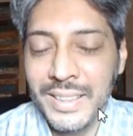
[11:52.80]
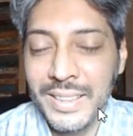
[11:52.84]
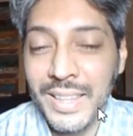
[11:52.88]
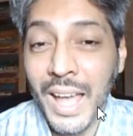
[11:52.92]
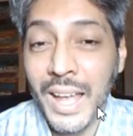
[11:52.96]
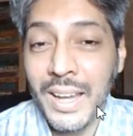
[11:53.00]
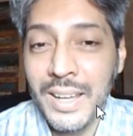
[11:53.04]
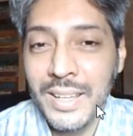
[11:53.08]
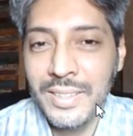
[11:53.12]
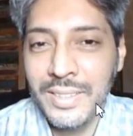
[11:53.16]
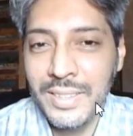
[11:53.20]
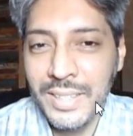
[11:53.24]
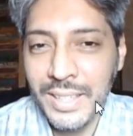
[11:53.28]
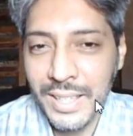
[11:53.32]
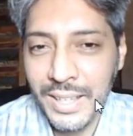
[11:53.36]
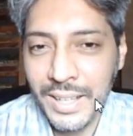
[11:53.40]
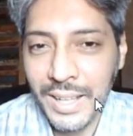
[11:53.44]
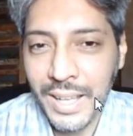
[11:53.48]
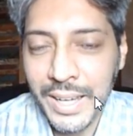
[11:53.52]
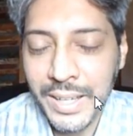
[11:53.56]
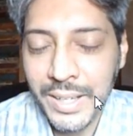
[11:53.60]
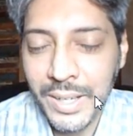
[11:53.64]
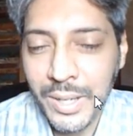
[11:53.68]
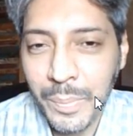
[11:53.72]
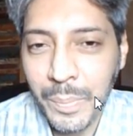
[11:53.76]
That is the
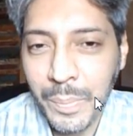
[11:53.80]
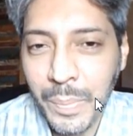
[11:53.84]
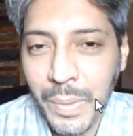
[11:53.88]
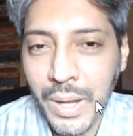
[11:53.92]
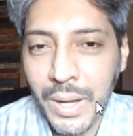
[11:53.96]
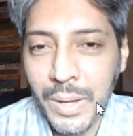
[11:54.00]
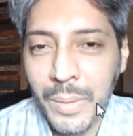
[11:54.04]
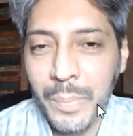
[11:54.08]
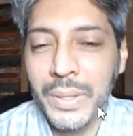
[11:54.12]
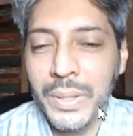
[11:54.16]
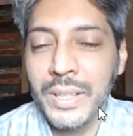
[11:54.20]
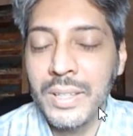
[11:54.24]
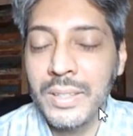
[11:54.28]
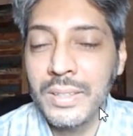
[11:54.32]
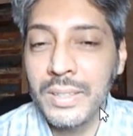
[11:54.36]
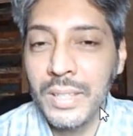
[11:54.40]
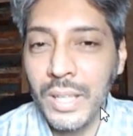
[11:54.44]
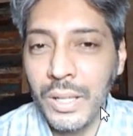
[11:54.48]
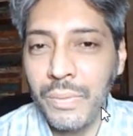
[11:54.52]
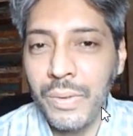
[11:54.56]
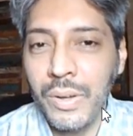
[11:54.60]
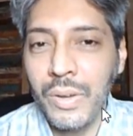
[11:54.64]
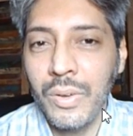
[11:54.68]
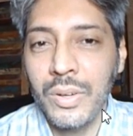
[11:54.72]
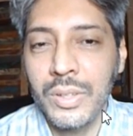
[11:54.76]
enlightened part. But the
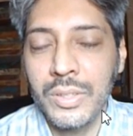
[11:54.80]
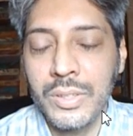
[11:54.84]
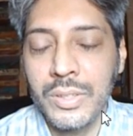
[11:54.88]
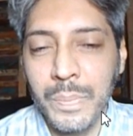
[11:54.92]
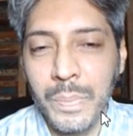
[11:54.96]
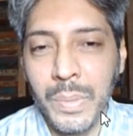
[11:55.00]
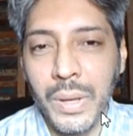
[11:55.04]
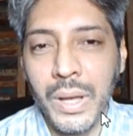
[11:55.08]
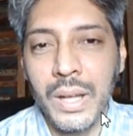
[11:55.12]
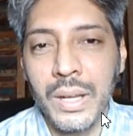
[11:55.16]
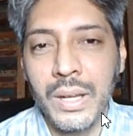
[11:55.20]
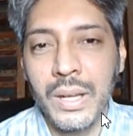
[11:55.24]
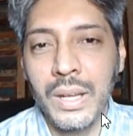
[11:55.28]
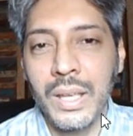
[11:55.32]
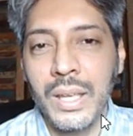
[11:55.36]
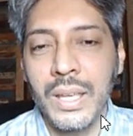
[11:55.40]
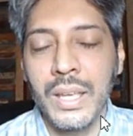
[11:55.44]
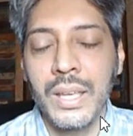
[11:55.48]
self-interest part